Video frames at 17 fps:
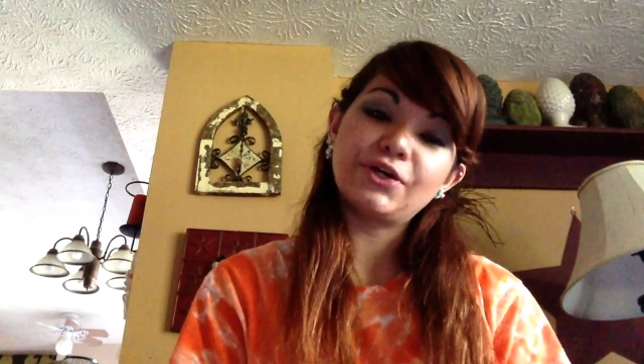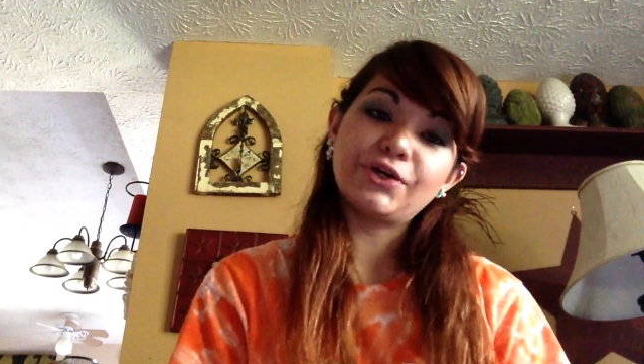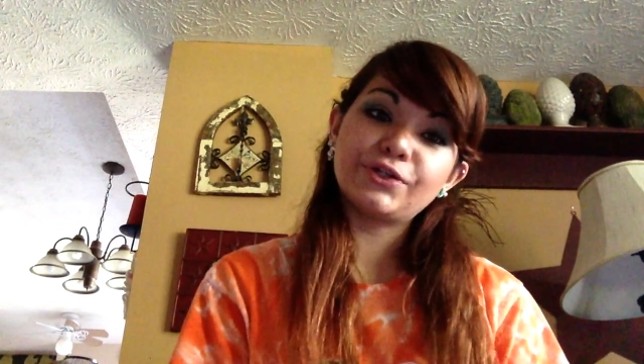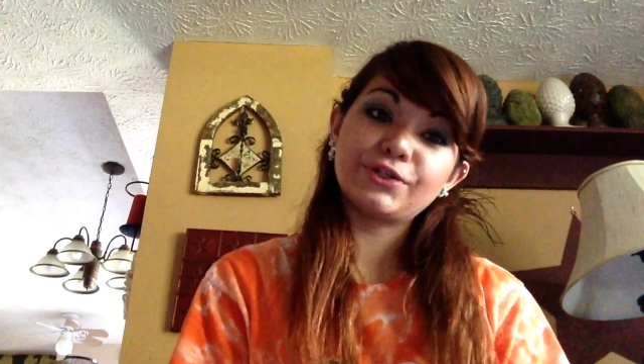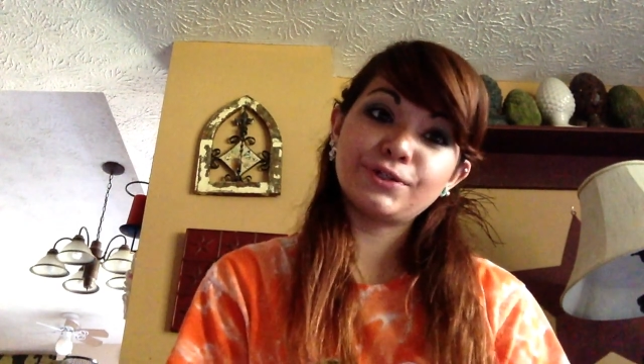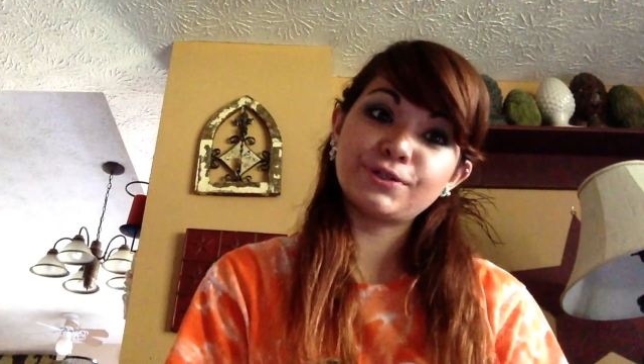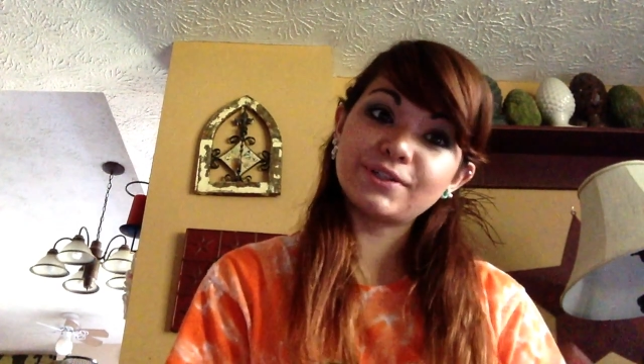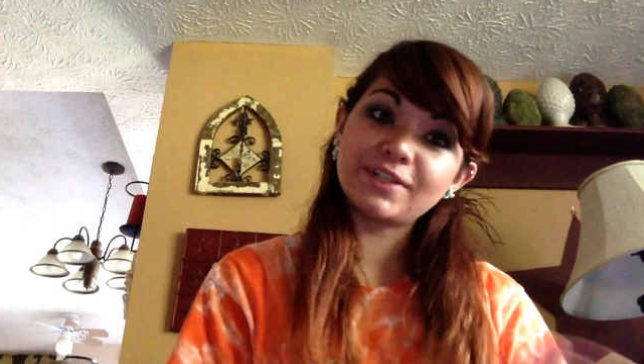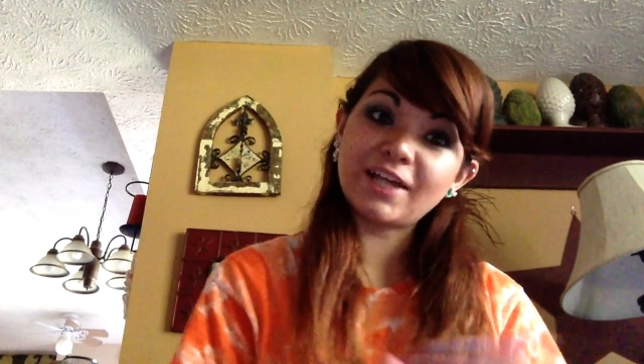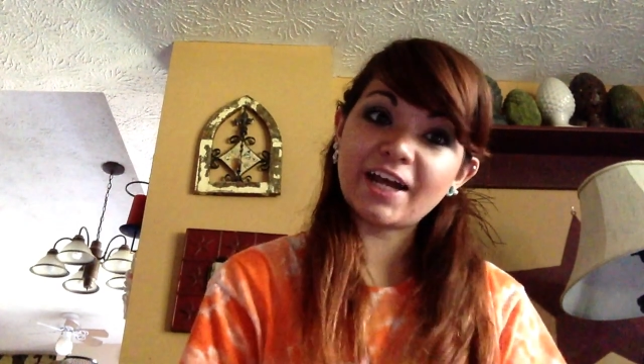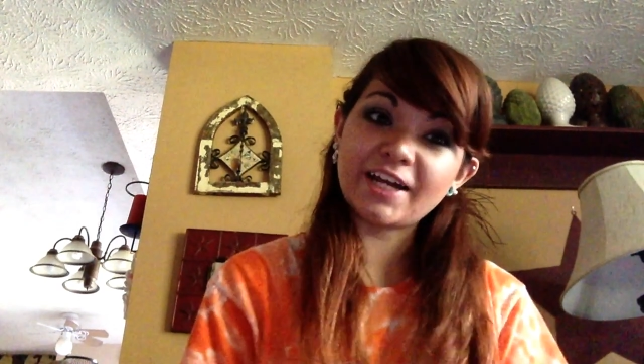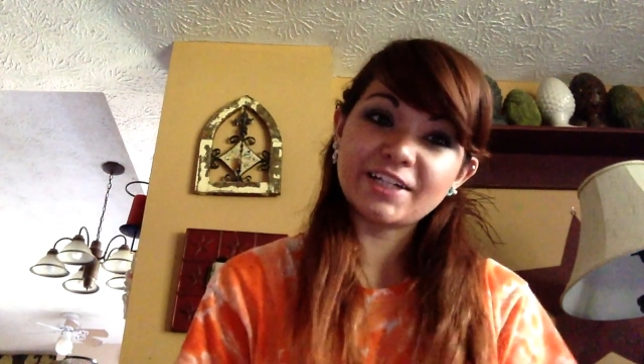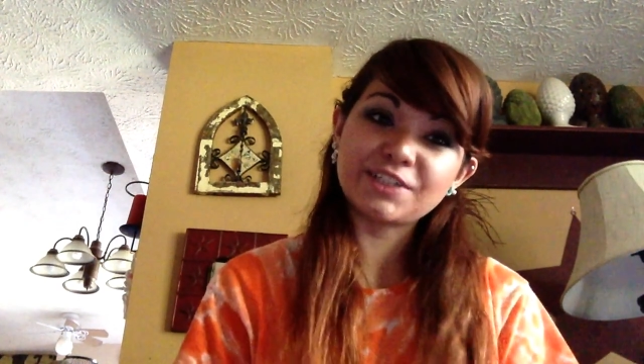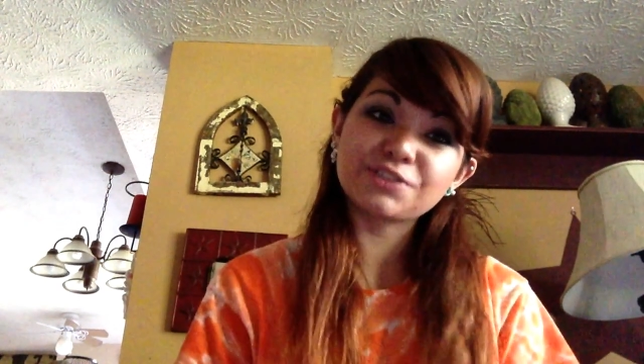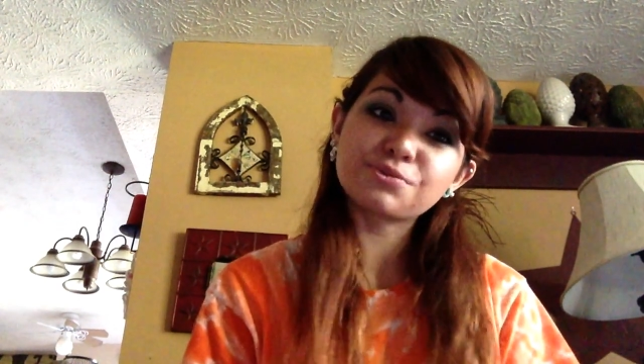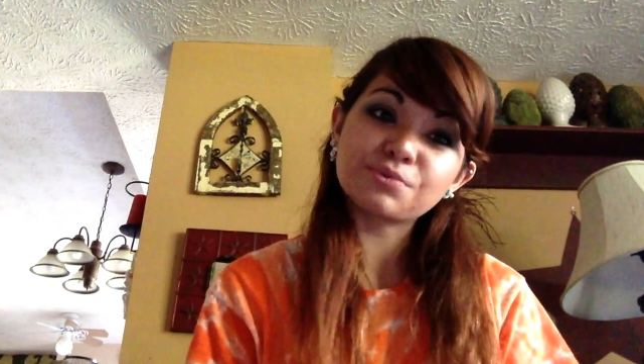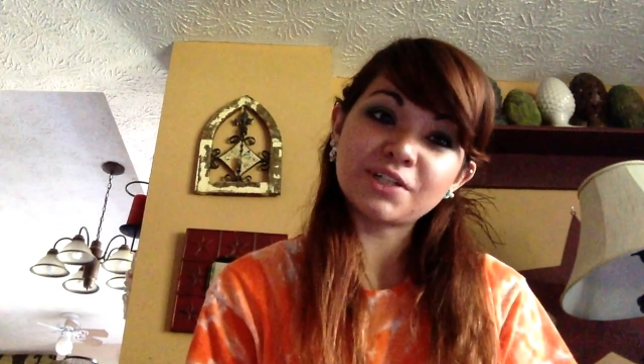
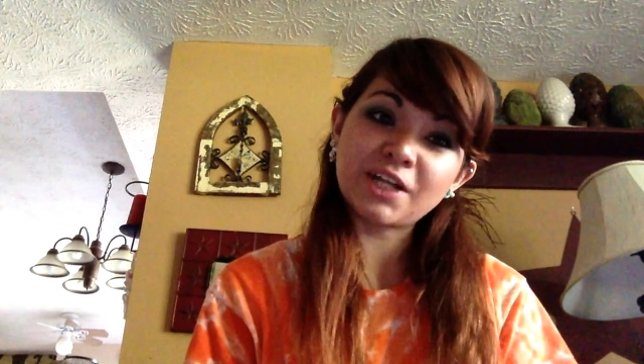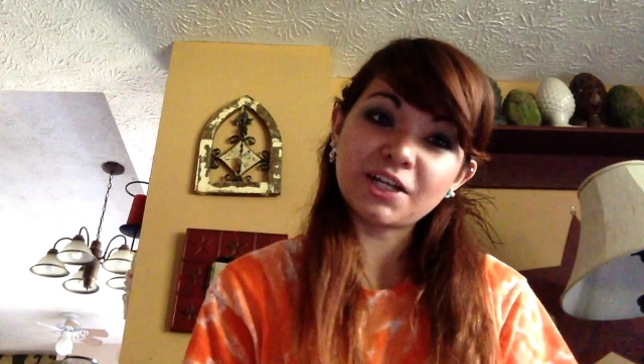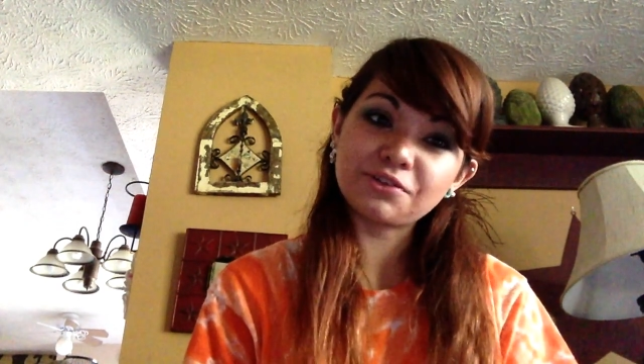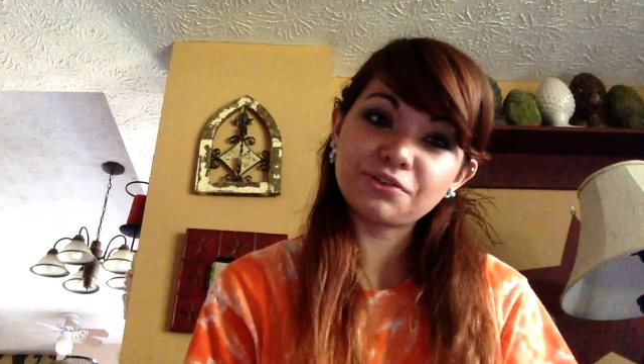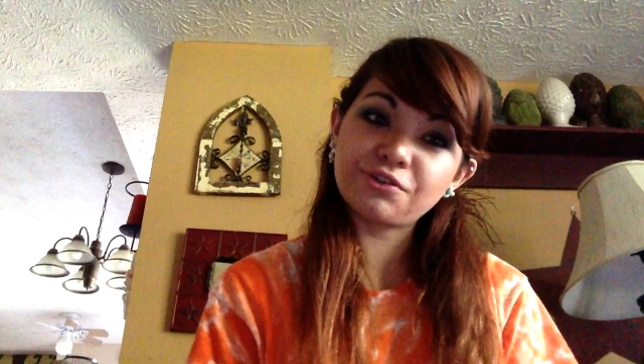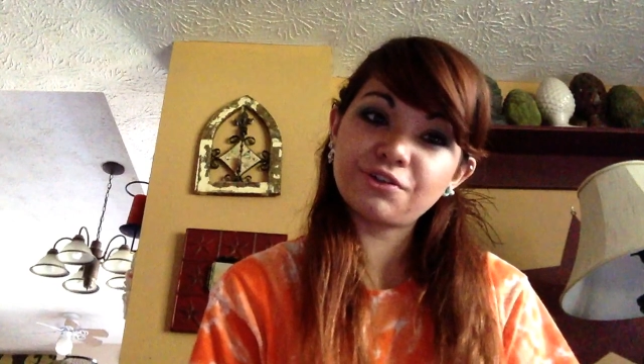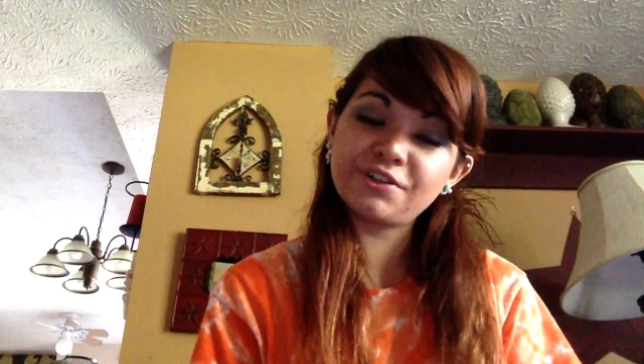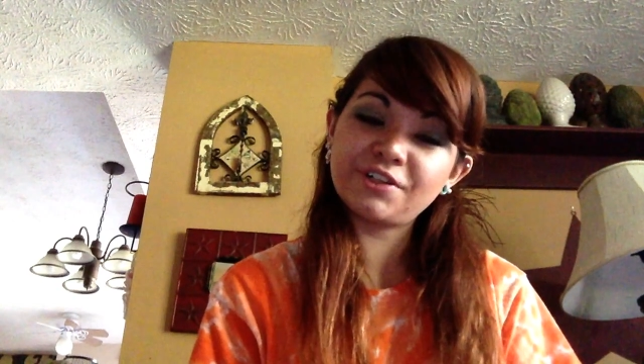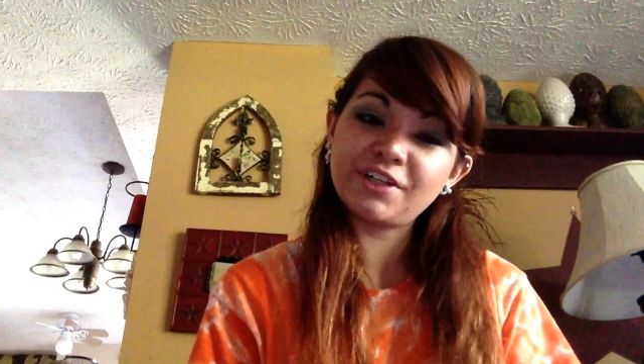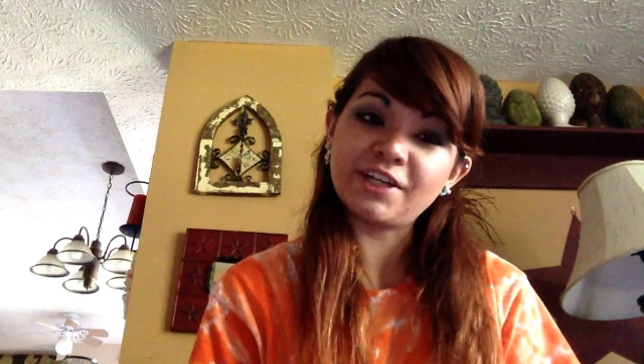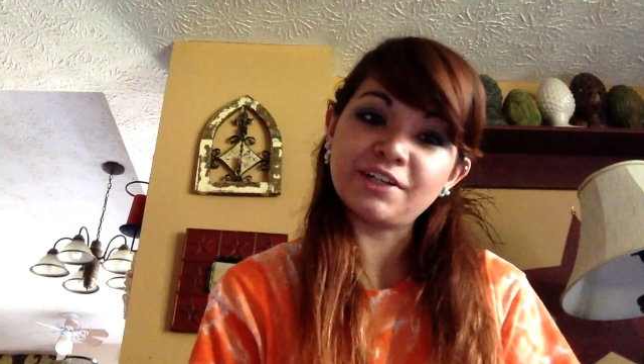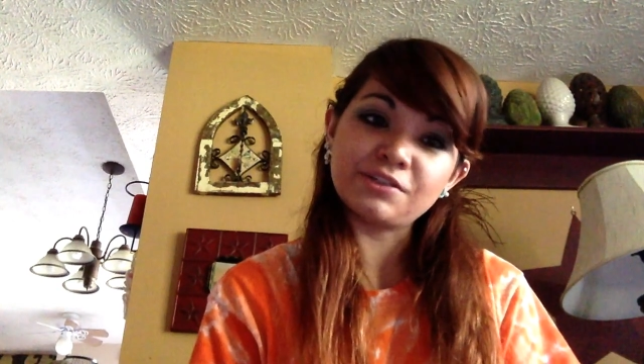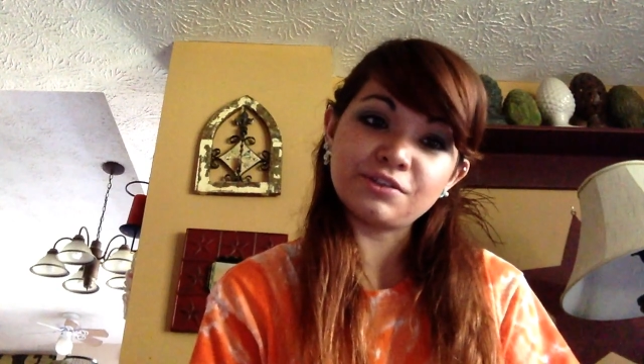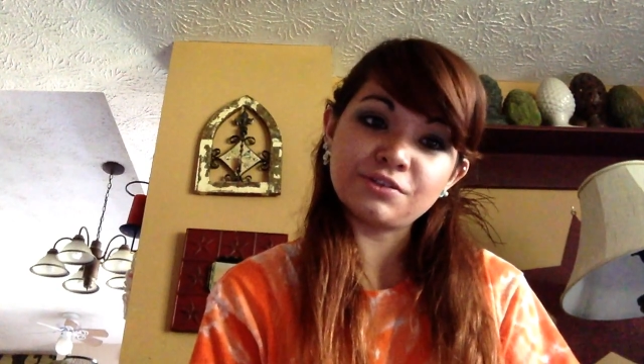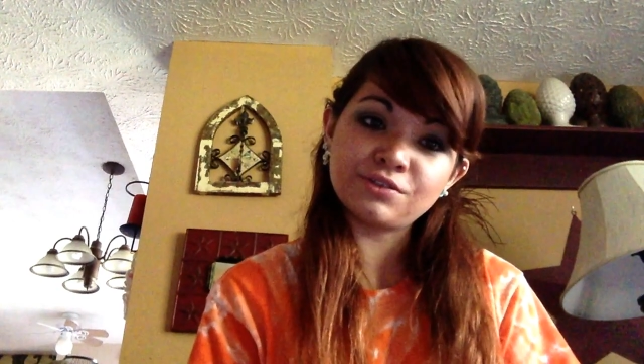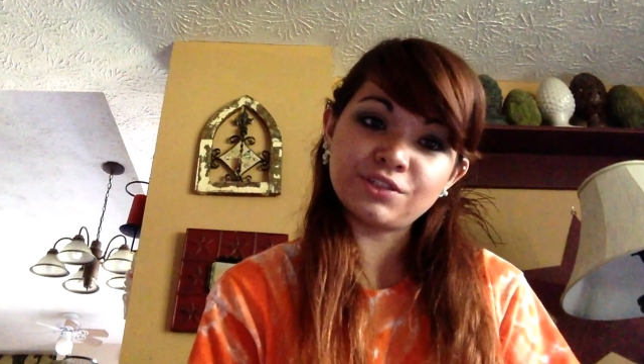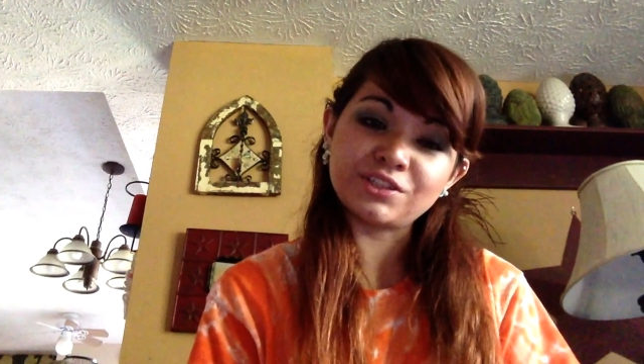utilize what I learn at
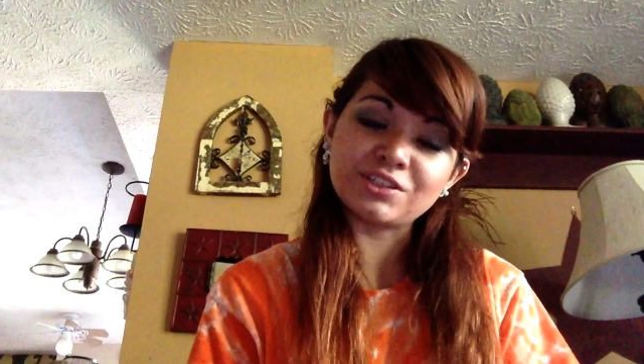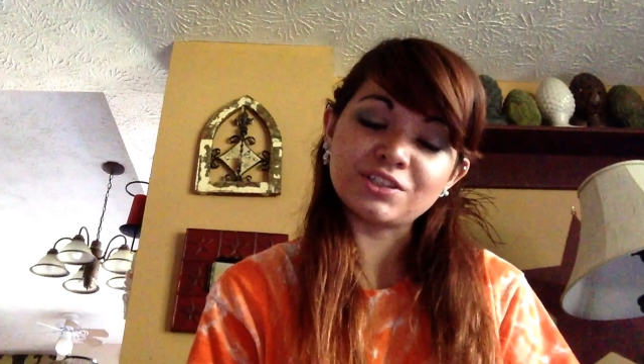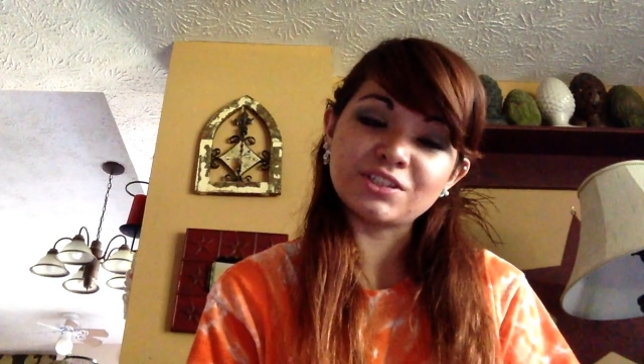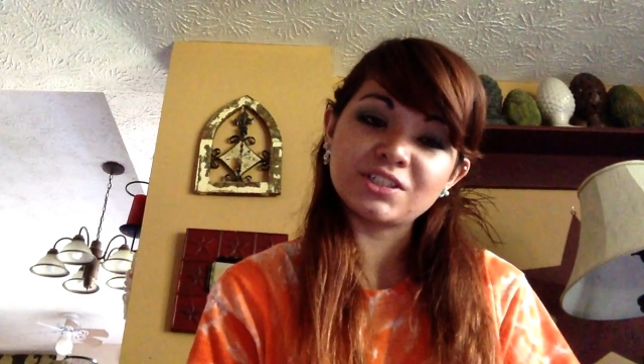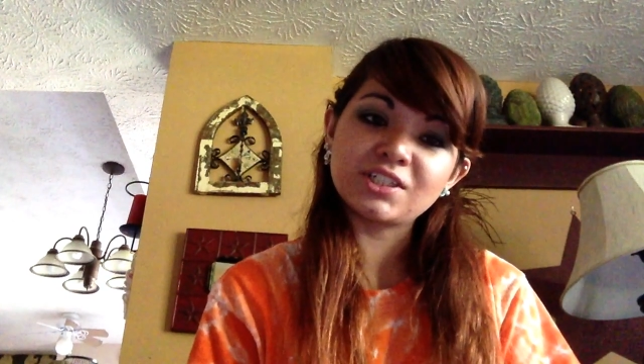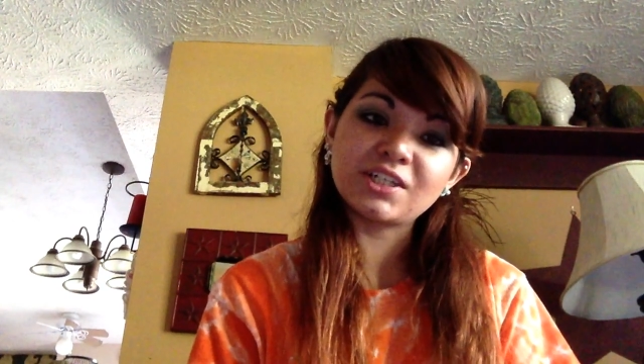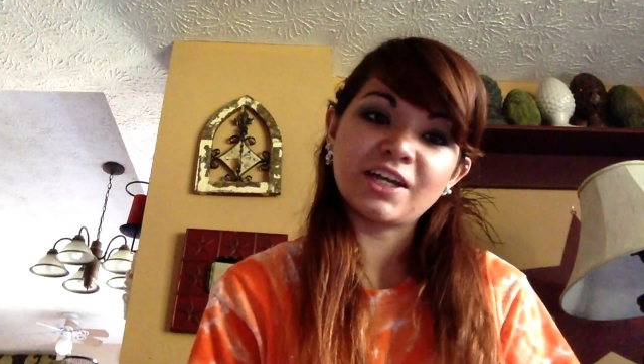UD